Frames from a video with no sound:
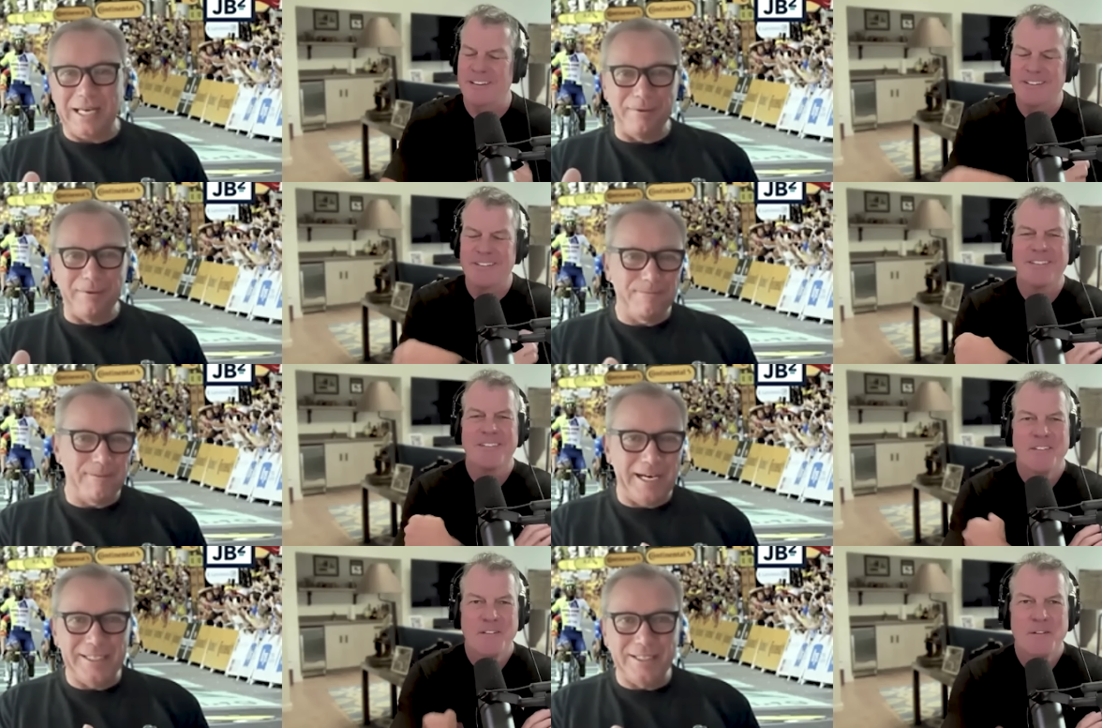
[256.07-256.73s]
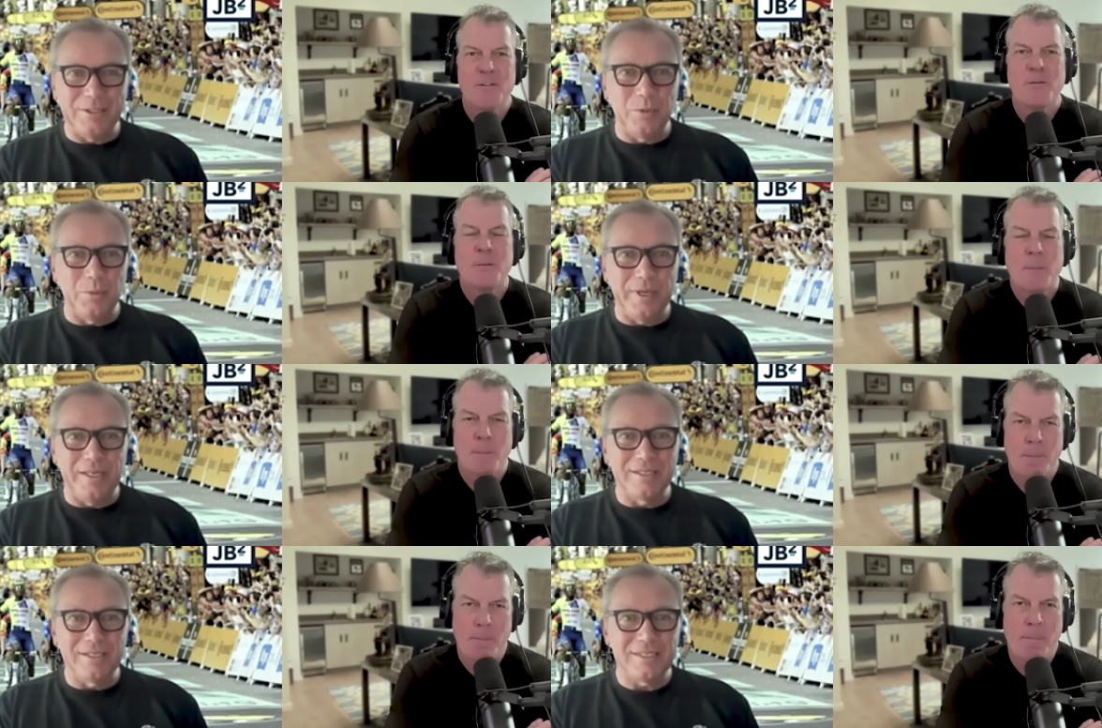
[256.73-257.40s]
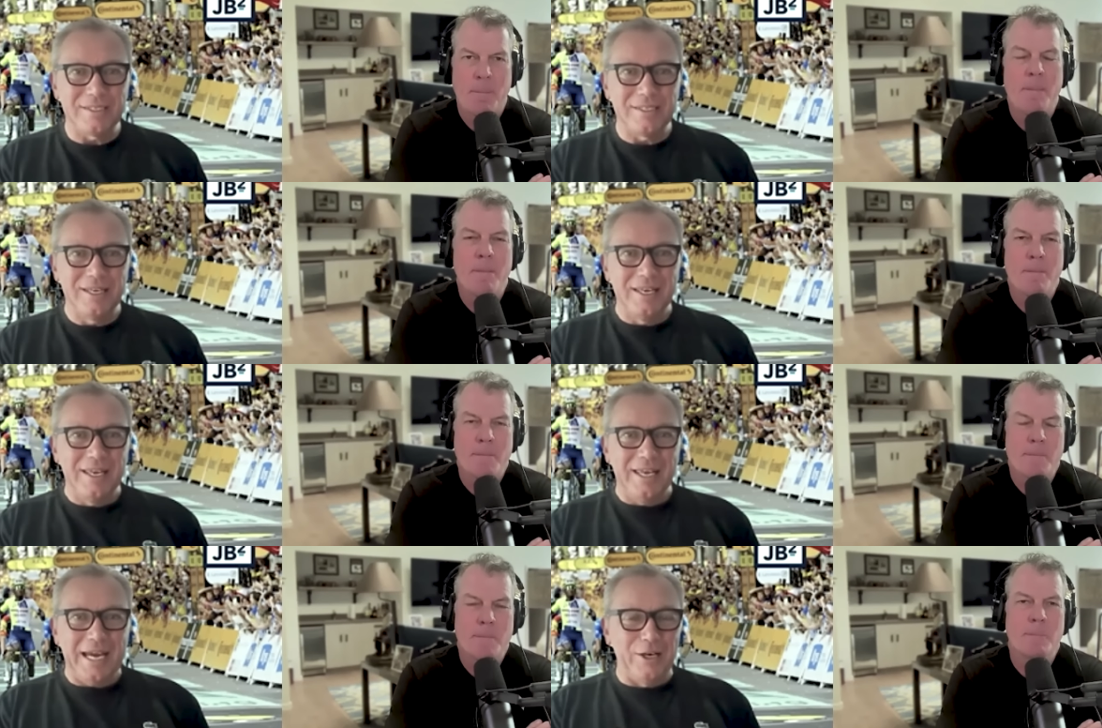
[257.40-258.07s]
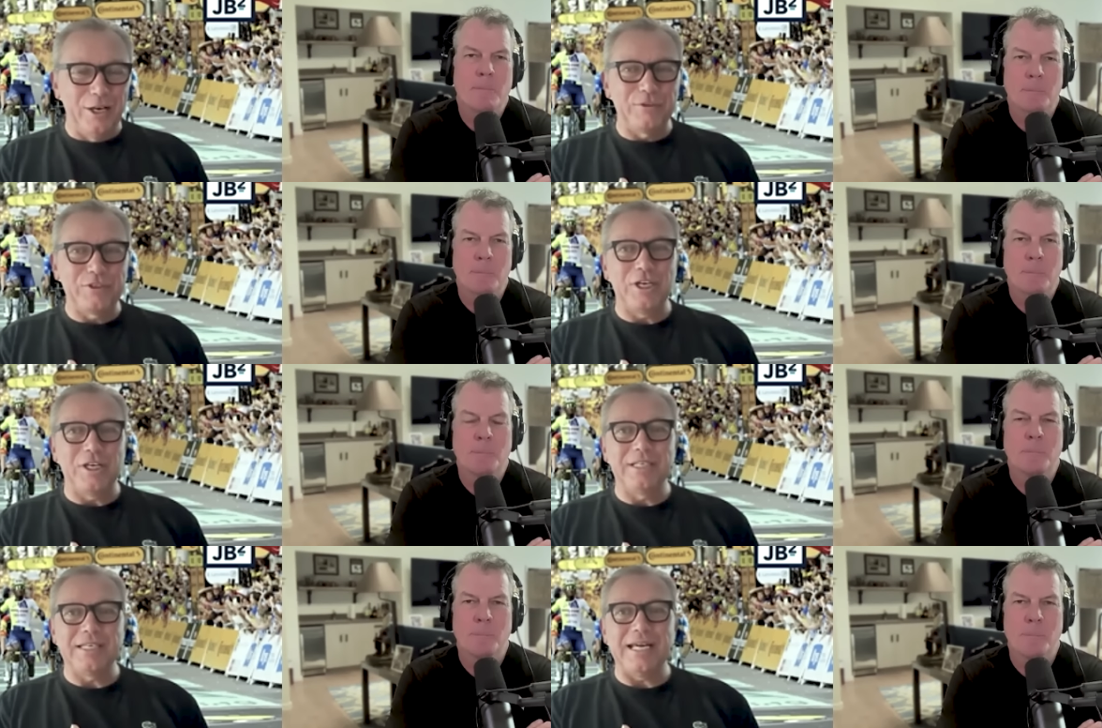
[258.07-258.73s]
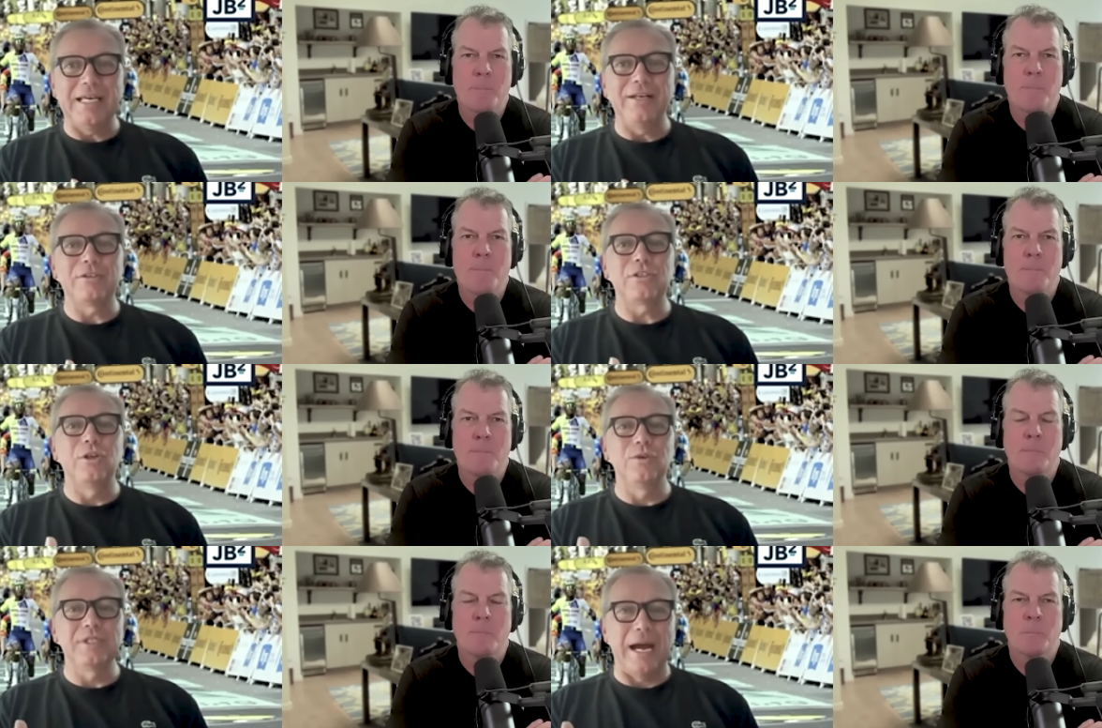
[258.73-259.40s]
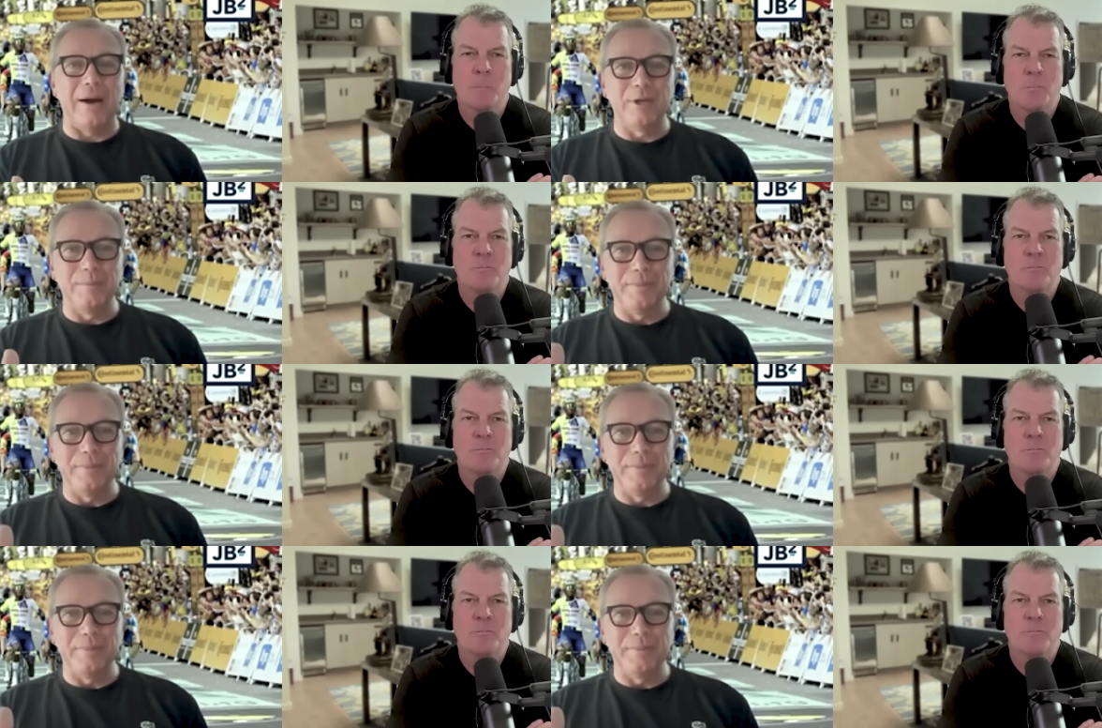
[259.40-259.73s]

Speaker 1: of finding the wheels. And all of a sudden, it kind of slows down a bit.